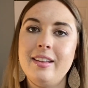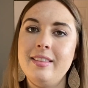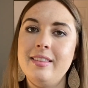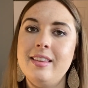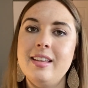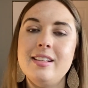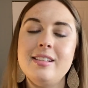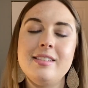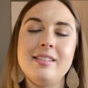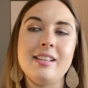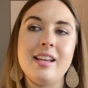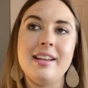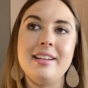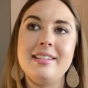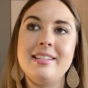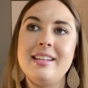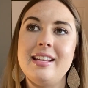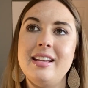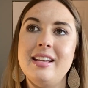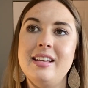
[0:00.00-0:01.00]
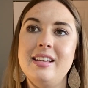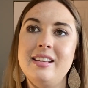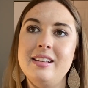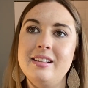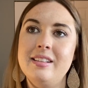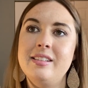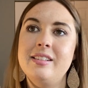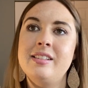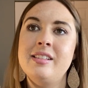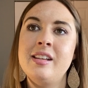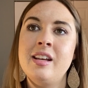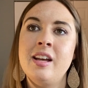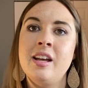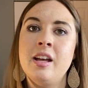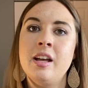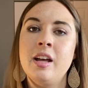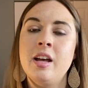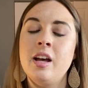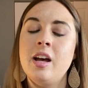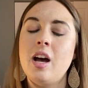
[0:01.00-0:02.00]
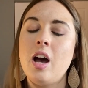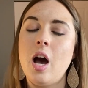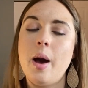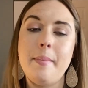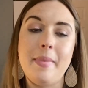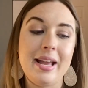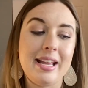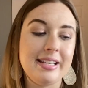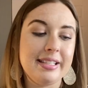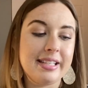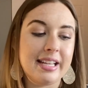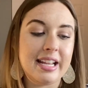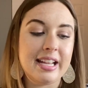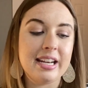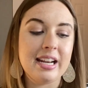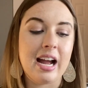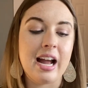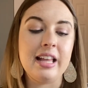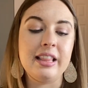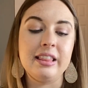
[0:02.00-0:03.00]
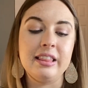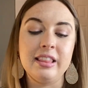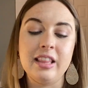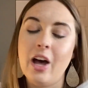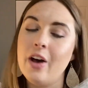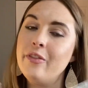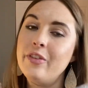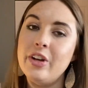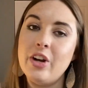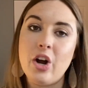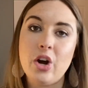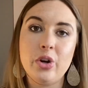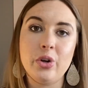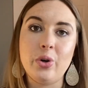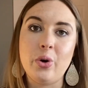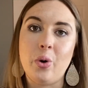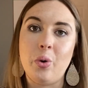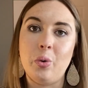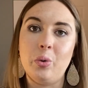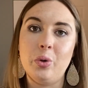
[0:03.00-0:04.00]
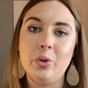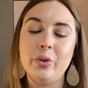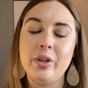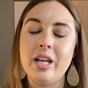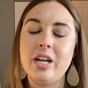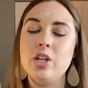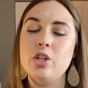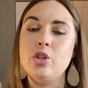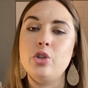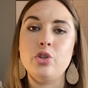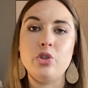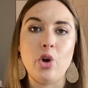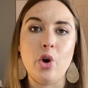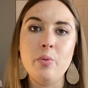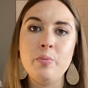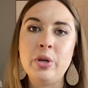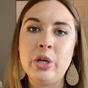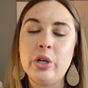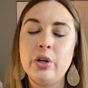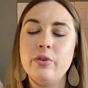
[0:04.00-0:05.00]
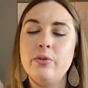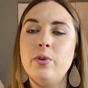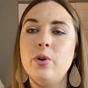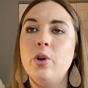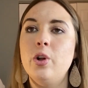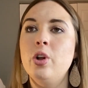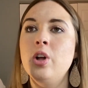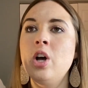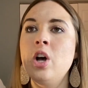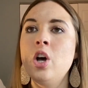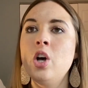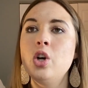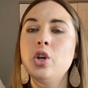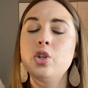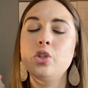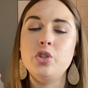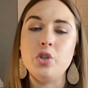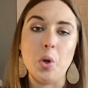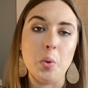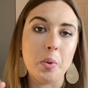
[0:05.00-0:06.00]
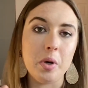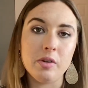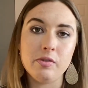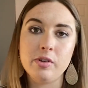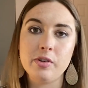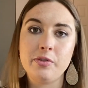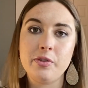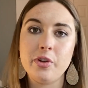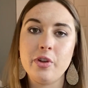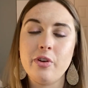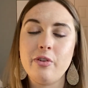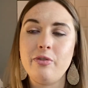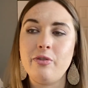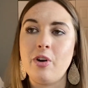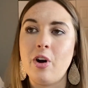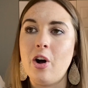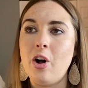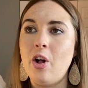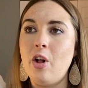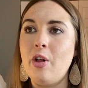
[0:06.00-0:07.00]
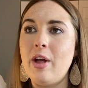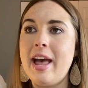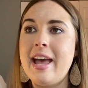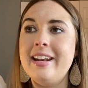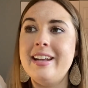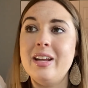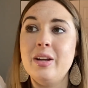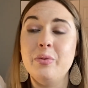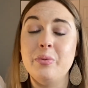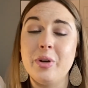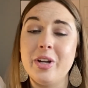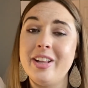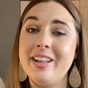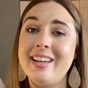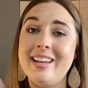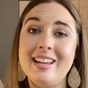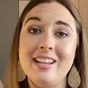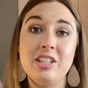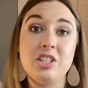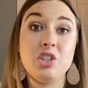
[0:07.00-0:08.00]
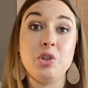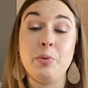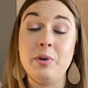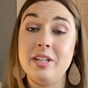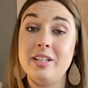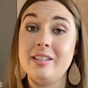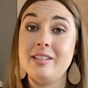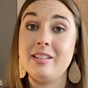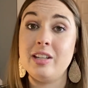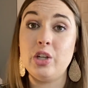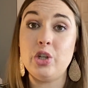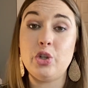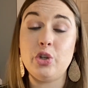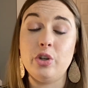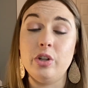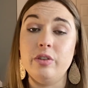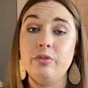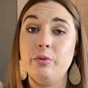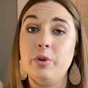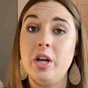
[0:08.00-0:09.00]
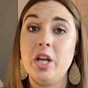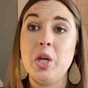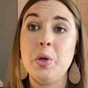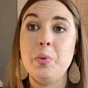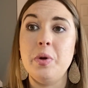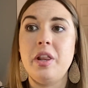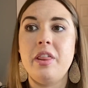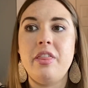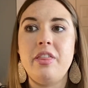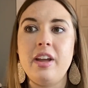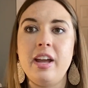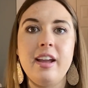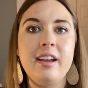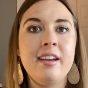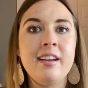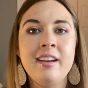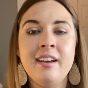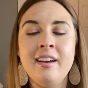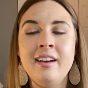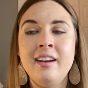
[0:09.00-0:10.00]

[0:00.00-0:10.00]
This scent is amazing. I love it on cold. It is so beautiful, so perfect for the fall, and it really is quintessential of what you would think